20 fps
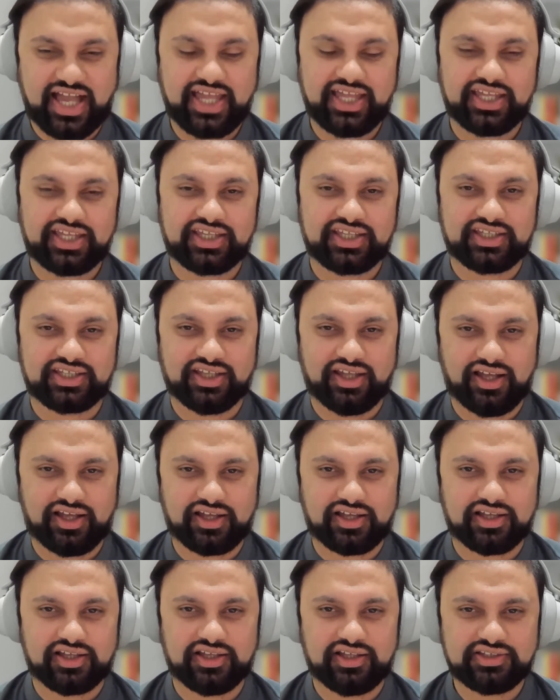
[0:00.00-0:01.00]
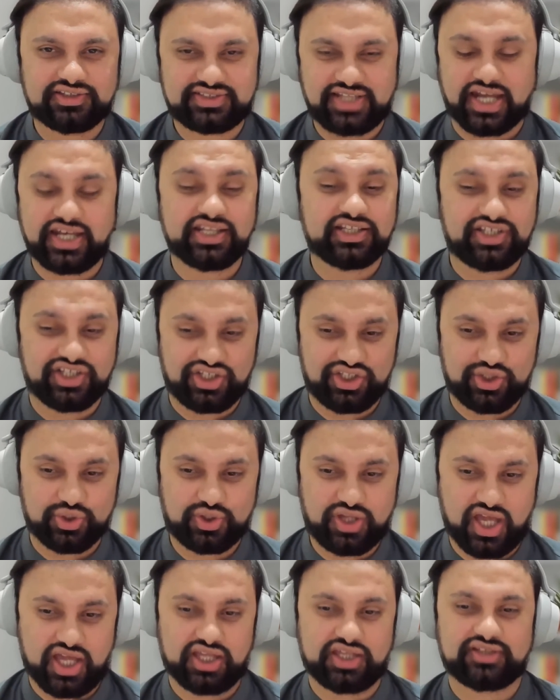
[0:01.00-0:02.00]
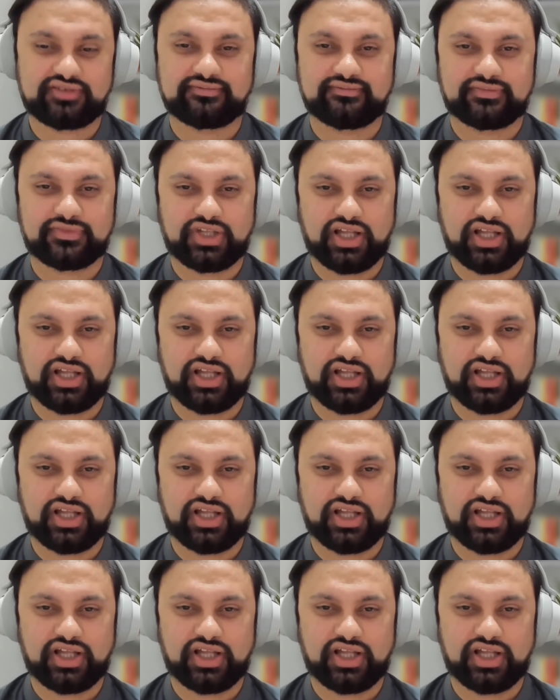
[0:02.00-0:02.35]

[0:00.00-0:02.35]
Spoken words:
I studied in the UK.